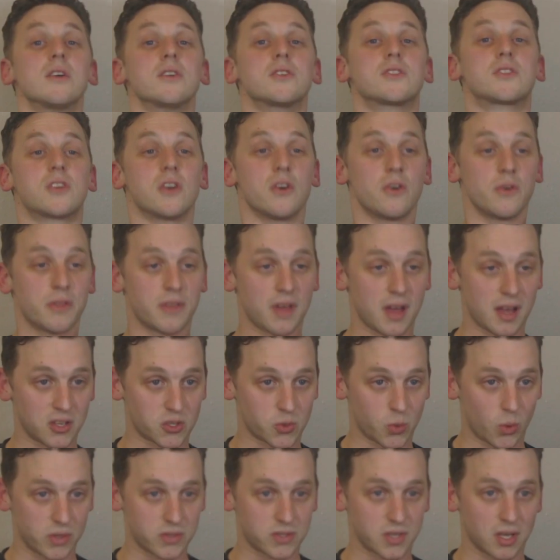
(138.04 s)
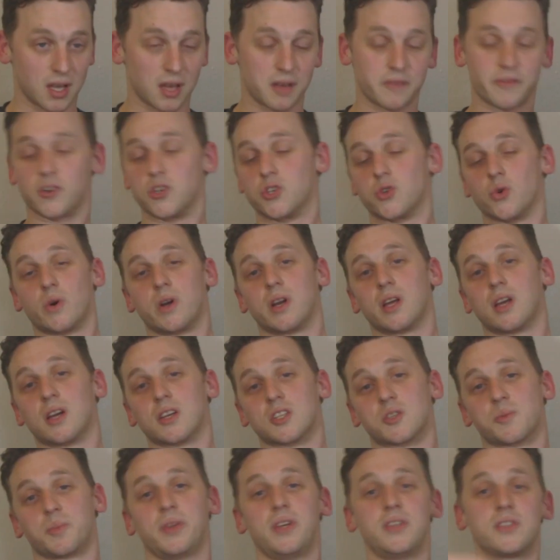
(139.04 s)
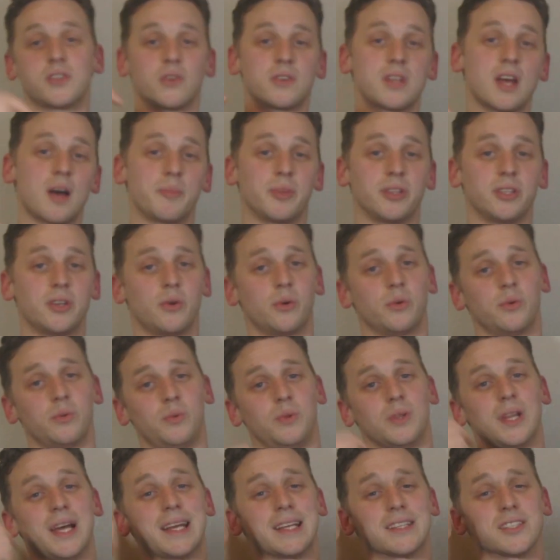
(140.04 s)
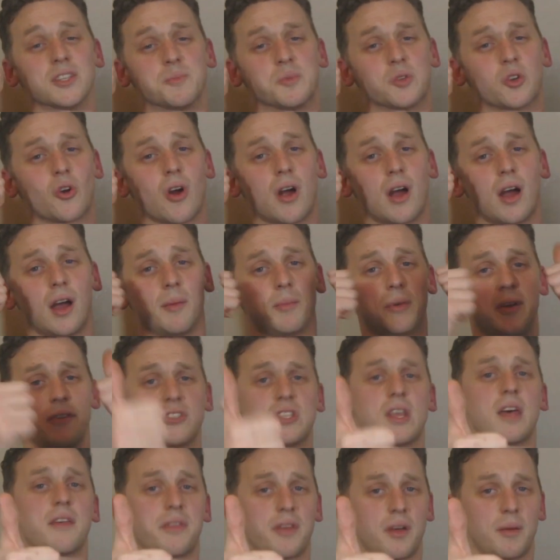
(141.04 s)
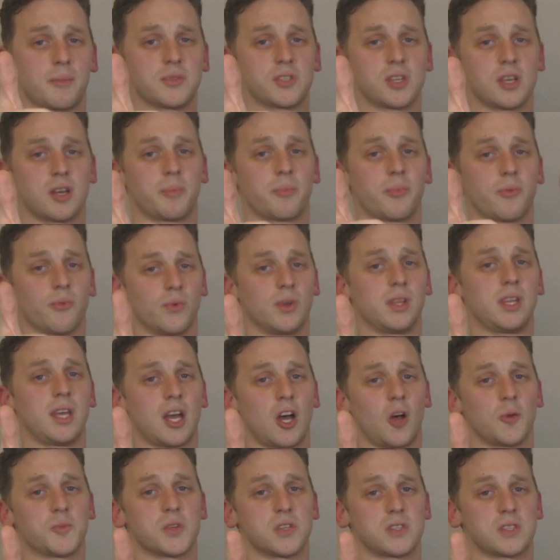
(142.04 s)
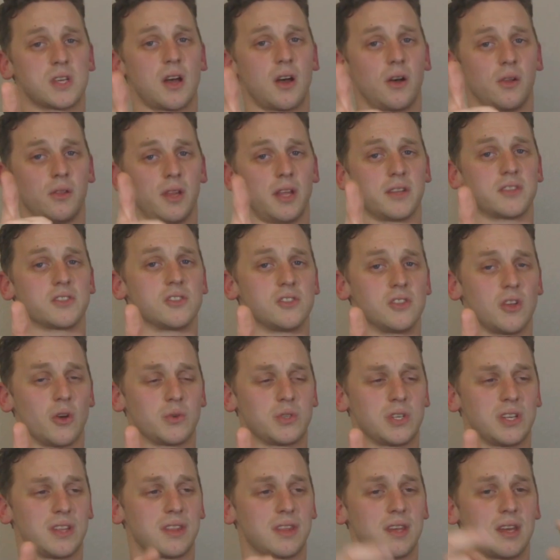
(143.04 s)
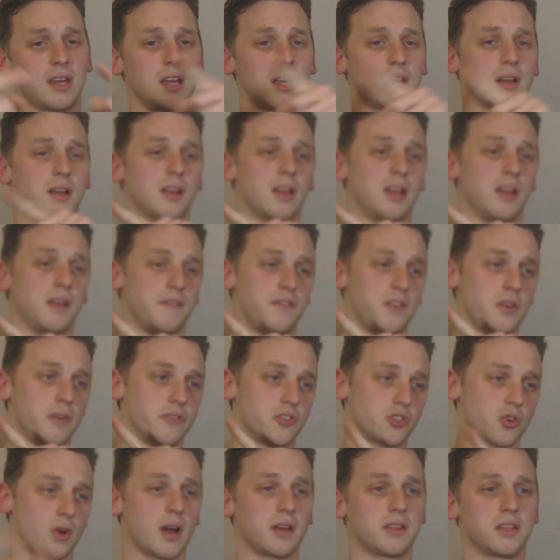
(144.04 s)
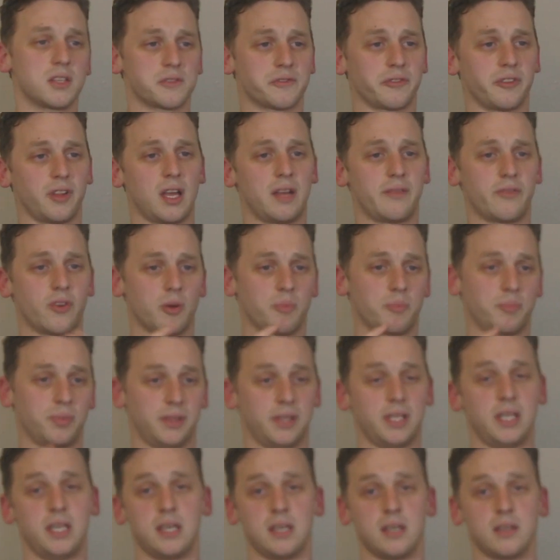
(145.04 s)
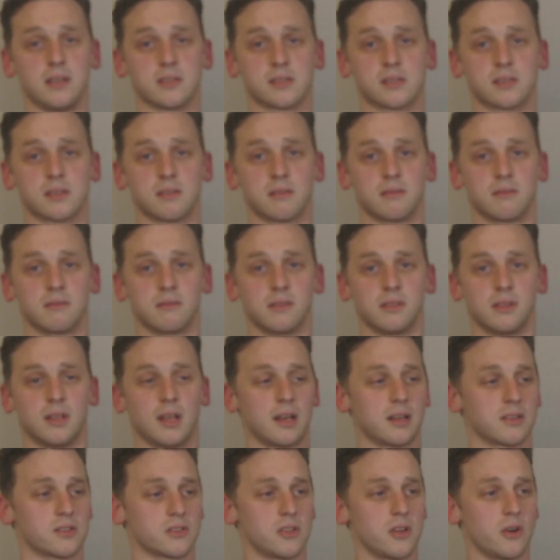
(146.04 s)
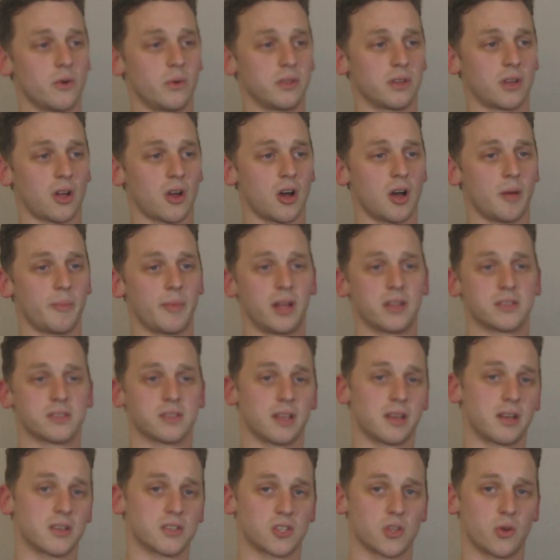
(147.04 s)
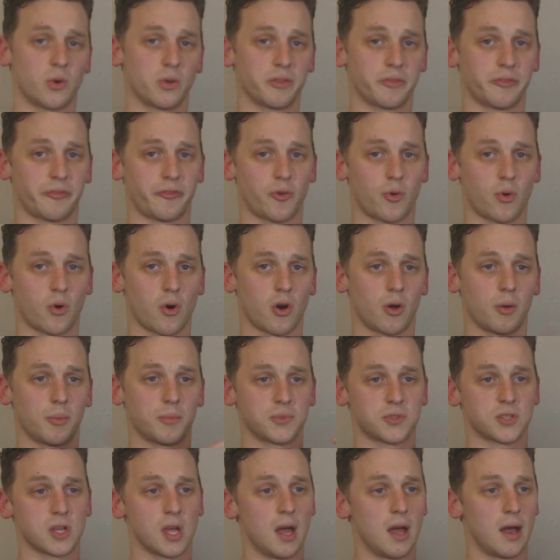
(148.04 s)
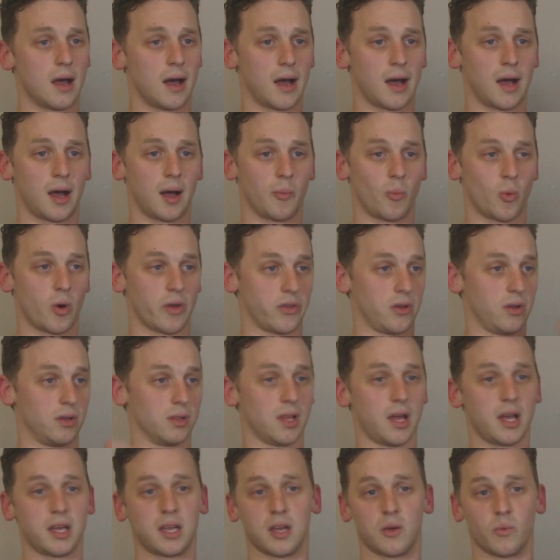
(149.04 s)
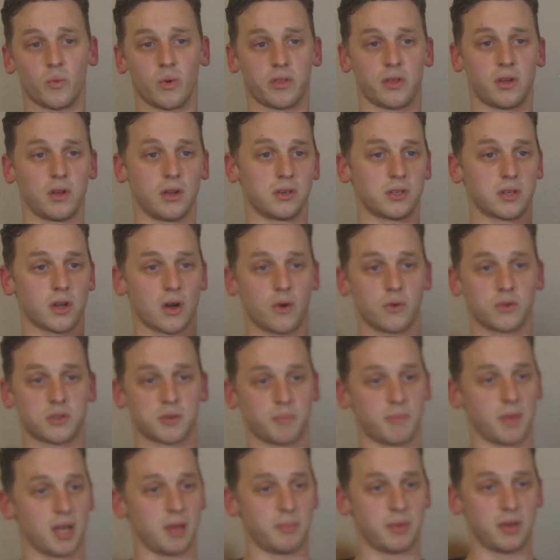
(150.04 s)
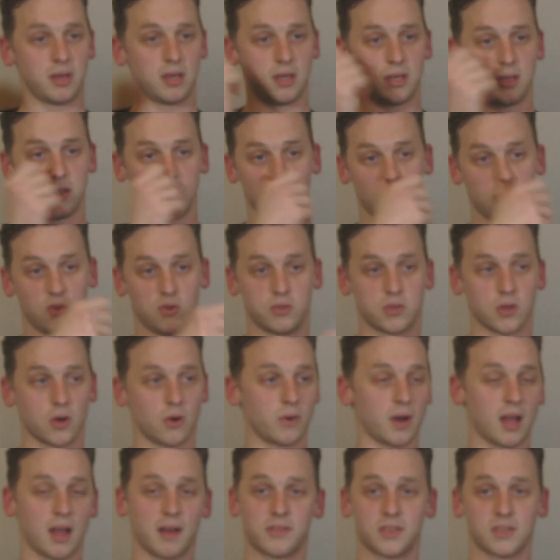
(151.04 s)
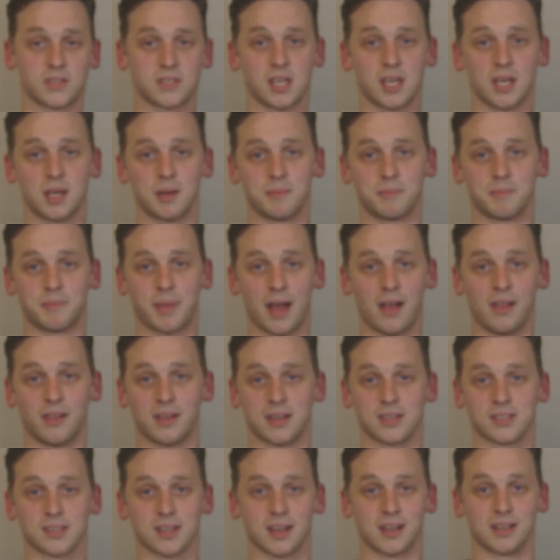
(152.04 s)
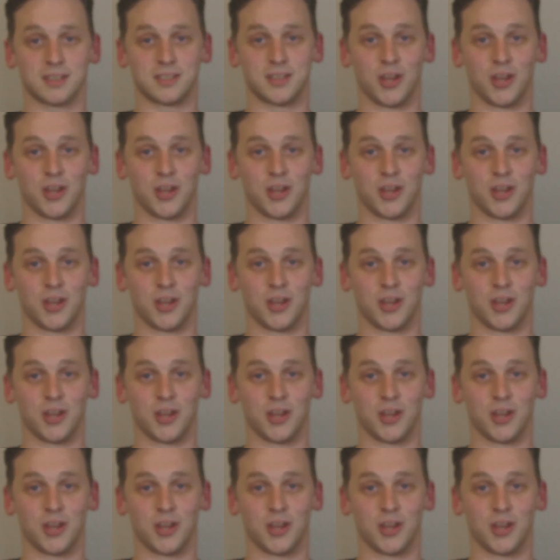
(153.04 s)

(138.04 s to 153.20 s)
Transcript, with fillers: So thanks once again for joining us. Please go down below, like and subscribe, give us that thumbs up. Really helps us out. Let us know what you think. If you've tried this flavor, please let us know in the comments. Let us know in the forums um, whether you like it, whether you don't. Maybe you don't have the same palate as I